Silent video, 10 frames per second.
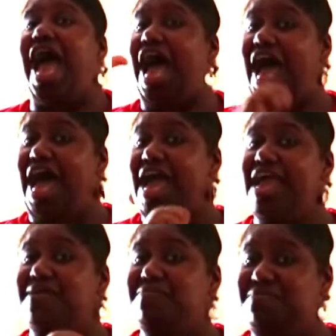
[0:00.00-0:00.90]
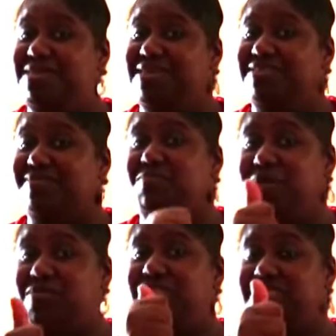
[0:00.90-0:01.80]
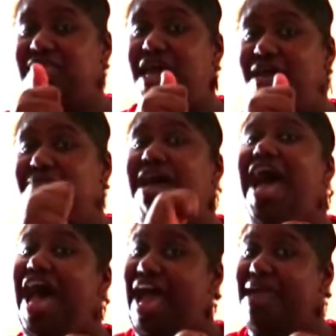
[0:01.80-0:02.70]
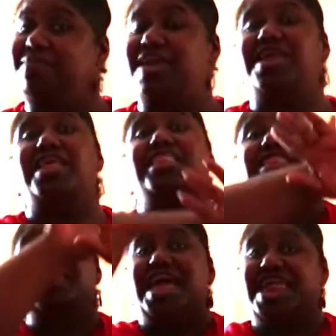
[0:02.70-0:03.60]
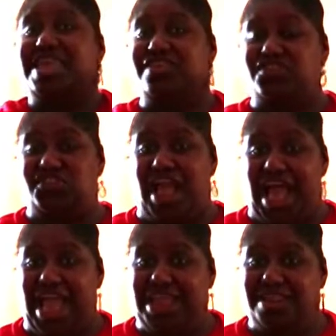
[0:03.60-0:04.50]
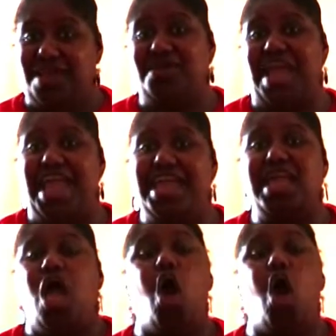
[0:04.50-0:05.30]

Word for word: I'm, so remember the thumb, I'm gonna let it shine, okay?